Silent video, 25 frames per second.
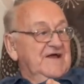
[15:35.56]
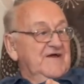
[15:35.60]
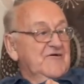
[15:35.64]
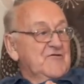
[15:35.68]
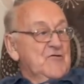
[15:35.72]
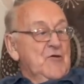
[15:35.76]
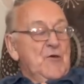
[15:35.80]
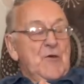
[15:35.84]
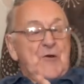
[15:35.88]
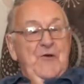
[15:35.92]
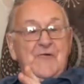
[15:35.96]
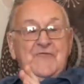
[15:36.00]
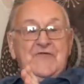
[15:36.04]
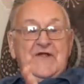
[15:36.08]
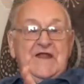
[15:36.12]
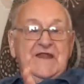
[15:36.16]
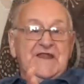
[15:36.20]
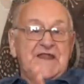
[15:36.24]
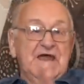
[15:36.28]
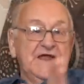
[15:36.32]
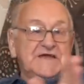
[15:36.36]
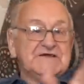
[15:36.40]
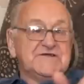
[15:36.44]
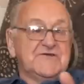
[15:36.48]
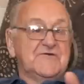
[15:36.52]
Yeah. And then
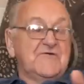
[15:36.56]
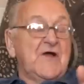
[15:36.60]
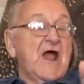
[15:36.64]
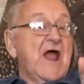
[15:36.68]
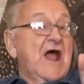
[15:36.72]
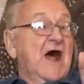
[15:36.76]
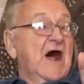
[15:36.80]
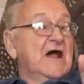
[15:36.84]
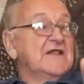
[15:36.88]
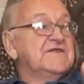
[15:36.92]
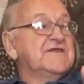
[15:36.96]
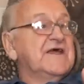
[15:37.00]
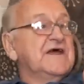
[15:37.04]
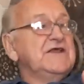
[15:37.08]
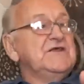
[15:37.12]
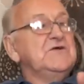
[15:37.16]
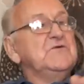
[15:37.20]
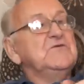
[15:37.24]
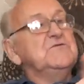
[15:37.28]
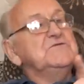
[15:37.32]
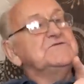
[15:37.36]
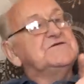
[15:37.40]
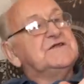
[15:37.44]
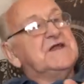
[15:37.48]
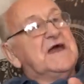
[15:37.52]
next to, I'll tell you
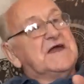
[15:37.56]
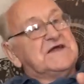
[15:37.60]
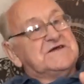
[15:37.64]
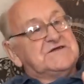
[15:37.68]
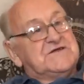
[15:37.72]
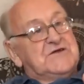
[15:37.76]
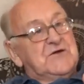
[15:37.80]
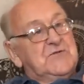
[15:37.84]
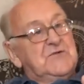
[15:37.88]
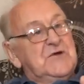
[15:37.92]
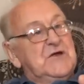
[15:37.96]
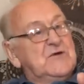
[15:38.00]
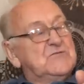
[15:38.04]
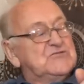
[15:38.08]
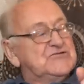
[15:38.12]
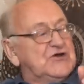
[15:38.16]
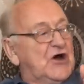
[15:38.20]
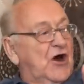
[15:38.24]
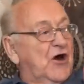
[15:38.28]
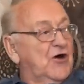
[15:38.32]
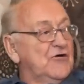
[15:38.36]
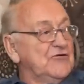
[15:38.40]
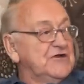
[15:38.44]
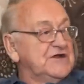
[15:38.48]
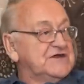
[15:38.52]
who was next to it, it was
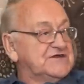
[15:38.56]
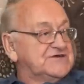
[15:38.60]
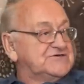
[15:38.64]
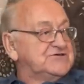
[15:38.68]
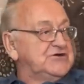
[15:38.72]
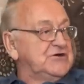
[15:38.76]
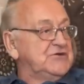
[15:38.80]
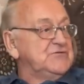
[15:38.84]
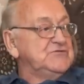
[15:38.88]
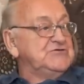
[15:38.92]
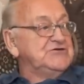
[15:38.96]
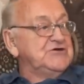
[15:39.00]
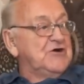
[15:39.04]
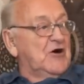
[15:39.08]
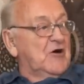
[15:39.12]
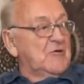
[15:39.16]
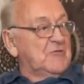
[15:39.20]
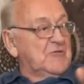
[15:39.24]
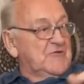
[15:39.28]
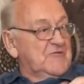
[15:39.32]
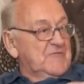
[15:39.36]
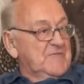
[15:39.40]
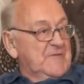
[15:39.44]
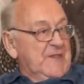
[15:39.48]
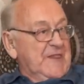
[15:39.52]
Orange Shoe Shop.
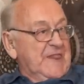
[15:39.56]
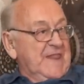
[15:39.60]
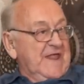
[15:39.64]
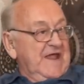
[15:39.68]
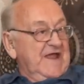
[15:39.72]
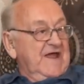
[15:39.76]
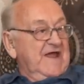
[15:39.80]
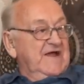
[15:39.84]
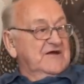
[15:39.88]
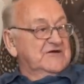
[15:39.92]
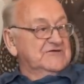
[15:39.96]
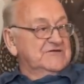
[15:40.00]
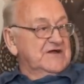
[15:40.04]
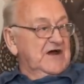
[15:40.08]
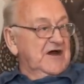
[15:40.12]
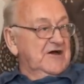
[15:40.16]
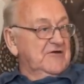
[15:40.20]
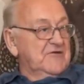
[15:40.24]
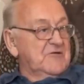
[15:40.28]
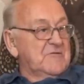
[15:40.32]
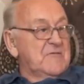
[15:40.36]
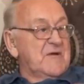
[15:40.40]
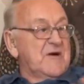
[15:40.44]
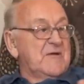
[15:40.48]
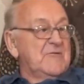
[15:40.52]
Because I
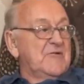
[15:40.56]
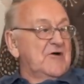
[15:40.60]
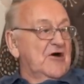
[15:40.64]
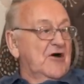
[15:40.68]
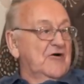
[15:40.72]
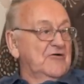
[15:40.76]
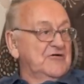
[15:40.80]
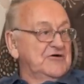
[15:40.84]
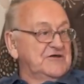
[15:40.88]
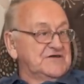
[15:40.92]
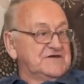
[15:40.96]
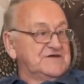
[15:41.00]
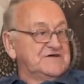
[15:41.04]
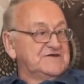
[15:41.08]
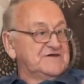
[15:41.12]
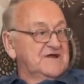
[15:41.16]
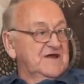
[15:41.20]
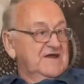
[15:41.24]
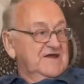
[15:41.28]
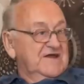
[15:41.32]
remember Orange.